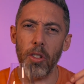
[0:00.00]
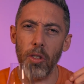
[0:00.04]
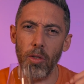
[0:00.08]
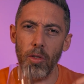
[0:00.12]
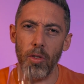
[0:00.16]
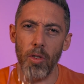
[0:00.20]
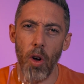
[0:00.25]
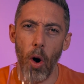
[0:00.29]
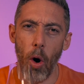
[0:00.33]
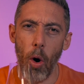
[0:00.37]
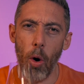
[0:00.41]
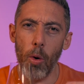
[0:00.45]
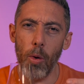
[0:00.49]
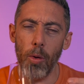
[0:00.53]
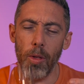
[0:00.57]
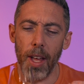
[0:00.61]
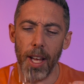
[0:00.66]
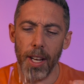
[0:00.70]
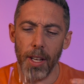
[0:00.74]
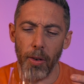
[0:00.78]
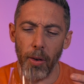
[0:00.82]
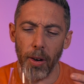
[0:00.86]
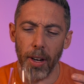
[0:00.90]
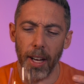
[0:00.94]
You know
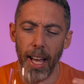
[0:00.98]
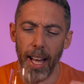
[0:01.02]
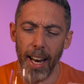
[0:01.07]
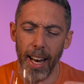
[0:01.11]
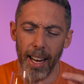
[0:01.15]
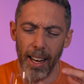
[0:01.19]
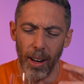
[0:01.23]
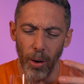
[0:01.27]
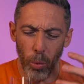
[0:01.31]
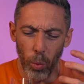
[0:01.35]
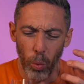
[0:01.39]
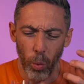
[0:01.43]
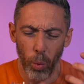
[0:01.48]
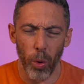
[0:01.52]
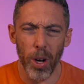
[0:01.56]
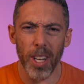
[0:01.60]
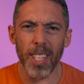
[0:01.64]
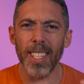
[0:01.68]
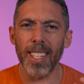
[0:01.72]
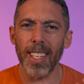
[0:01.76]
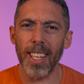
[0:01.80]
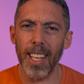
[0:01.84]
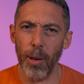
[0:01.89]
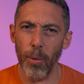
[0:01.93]
that you're getting a
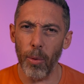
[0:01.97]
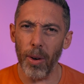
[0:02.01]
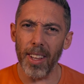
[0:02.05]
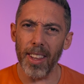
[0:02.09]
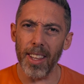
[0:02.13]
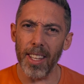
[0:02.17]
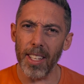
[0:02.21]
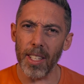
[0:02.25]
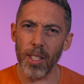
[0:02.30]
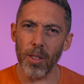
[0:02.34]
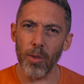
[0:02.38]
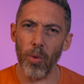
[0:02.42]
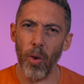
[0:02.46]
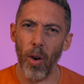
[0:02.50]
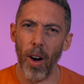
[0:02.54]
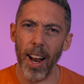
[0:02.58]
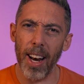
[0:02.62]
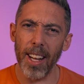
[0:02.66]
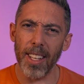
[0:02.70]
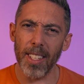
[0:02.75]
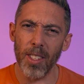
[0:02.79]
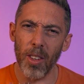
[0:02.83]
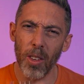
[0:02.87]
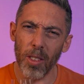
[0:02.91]
whiskey with this,
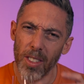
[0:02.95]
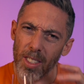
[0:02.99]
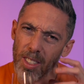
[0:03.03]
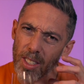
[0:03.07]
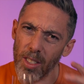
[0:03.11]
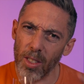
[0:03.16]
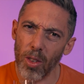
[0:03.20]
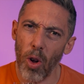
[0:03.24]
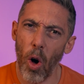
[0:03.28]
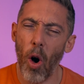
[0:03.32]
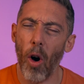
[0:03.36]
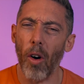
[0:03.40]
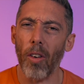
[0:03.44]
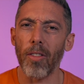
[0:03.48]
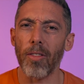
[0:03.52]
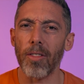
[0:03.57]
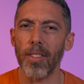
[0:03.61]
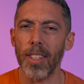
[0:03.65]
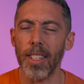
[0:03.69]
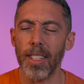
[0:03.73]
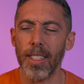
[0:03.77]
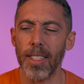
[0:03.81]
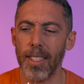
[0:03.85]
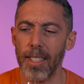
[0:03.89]
right? It's not soft.